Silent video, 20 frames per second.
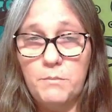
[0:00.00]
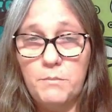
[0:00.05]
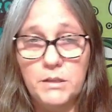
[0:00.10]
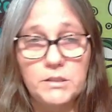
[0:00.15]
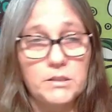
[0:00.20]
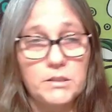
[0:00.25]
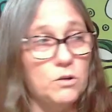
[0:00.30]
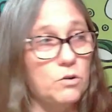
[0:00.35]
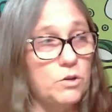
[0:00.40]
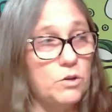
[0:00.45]
I
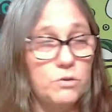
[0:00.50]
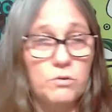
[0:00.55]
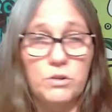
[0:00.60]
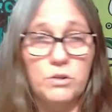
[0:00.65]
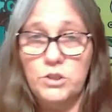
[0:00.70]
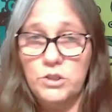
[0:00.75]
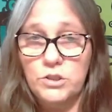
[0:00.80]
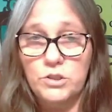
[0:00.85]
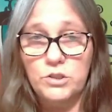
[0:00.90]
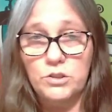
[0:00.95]
said, or you
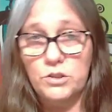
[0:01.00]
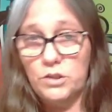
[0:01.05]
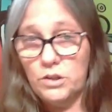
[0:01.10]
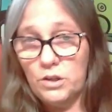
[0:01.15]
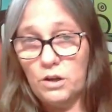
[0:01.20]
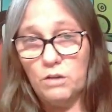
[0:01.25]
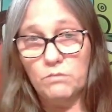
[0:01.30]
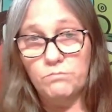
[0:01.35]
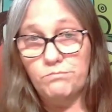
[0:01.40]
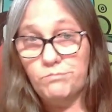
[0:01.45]
can just, you
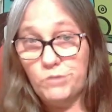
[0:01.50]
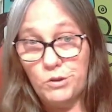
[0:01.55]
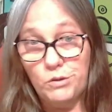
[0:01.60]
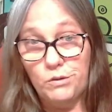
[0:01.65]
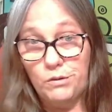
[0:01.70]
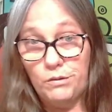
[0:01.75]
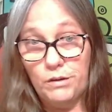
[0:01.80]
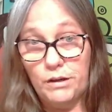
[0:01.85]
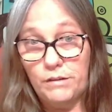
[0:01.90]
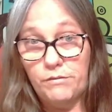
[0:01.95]
know, do
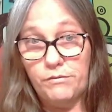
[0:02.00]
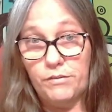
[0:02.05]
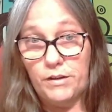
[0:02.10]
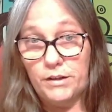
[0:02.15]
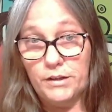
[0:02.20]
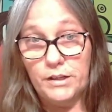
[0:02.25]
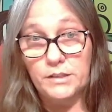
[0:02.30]
a refund.